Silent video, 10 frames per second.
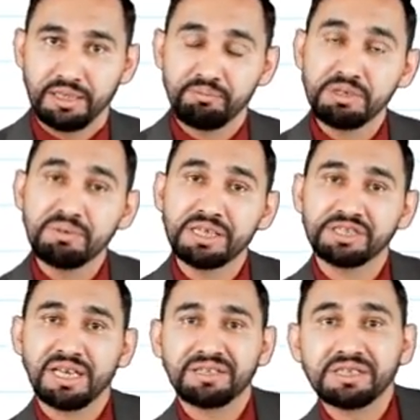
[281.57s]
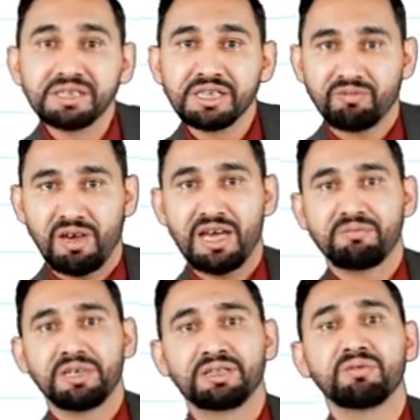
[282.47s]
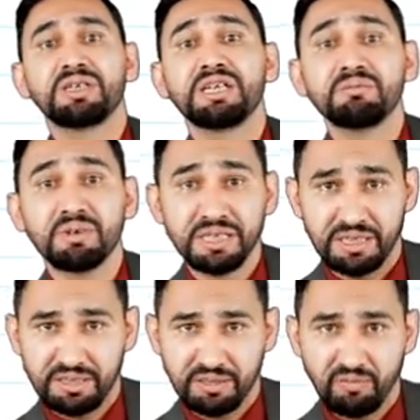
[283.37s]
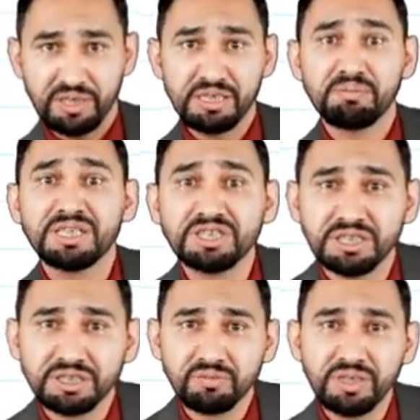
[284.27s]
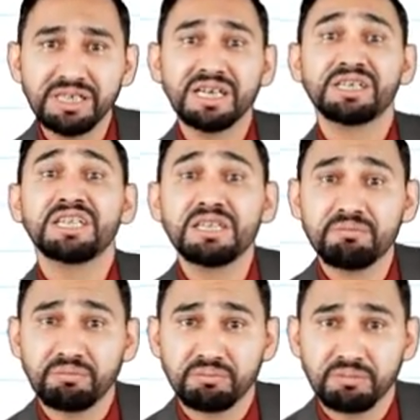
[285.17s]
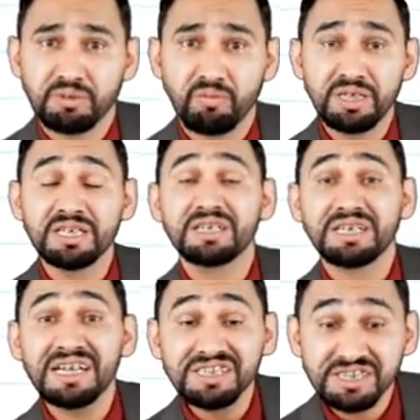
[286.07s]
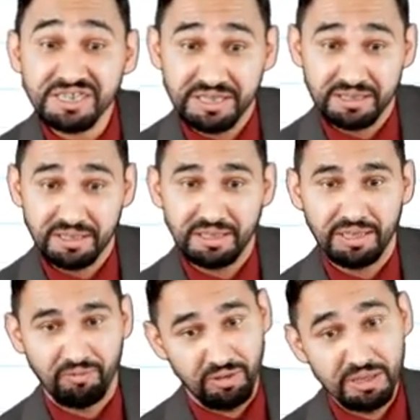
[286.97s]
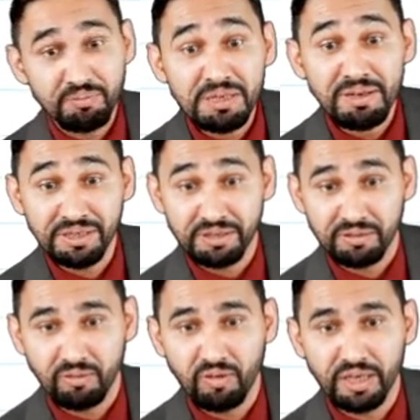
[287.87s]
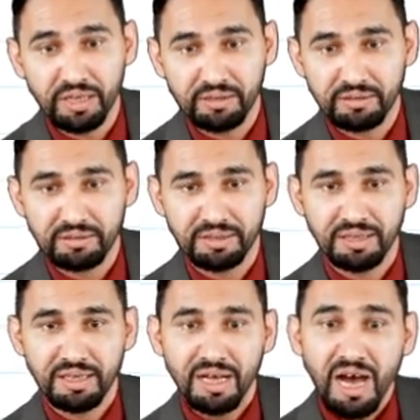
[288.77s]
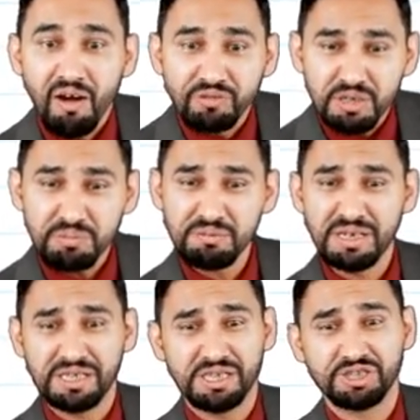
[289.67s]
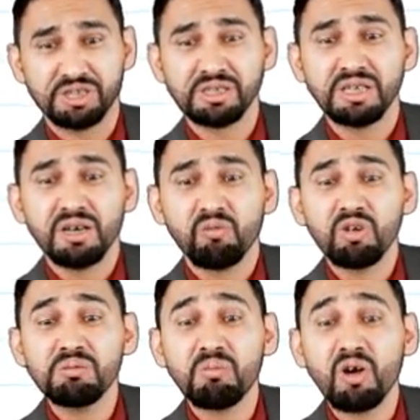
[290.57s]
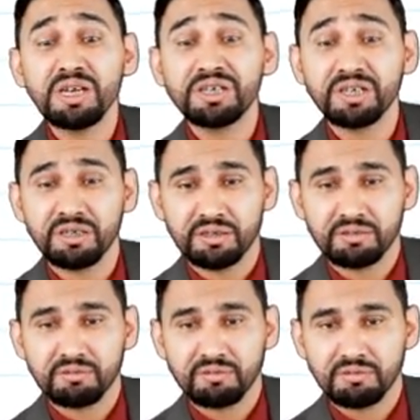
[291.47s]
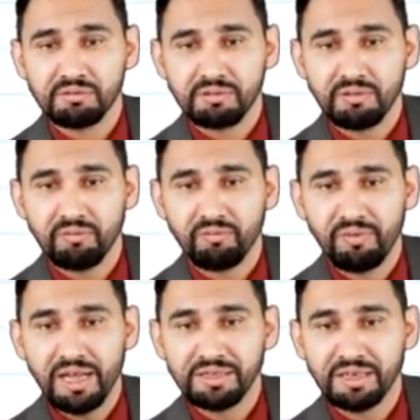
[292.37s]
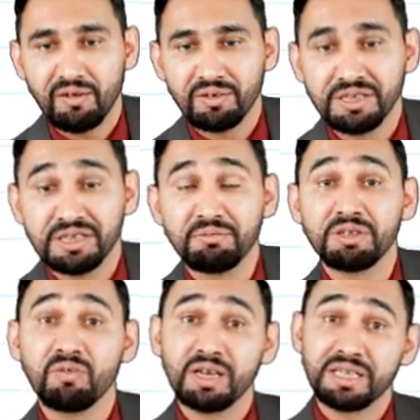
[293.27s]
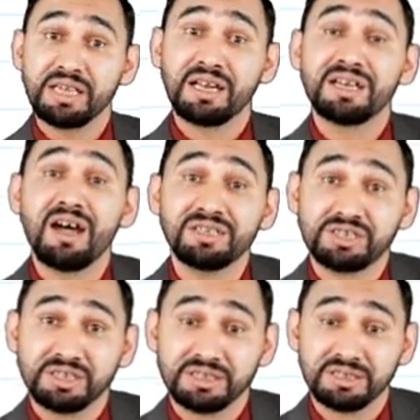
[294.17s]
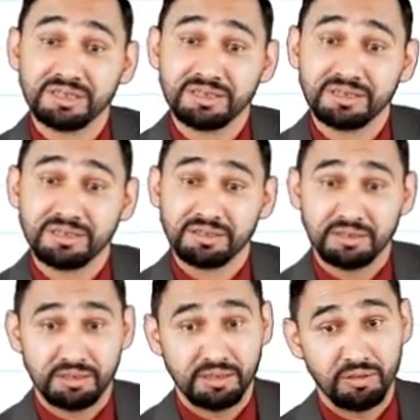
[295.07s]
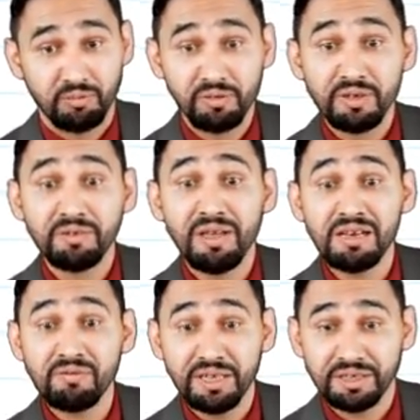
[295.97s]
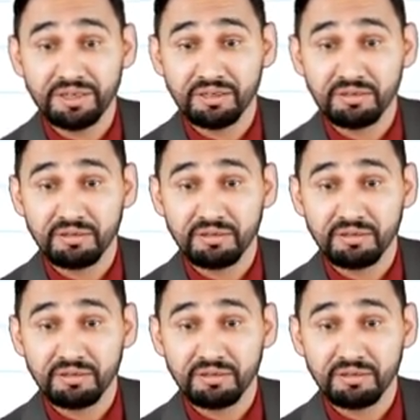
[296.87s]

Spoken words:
Implementation has certain requirements. We need money. We need budget. We need a team. We need a strategy. We'll implement. Okay. After implementation, we'll monitor whether our system is working or not. We will evaluate.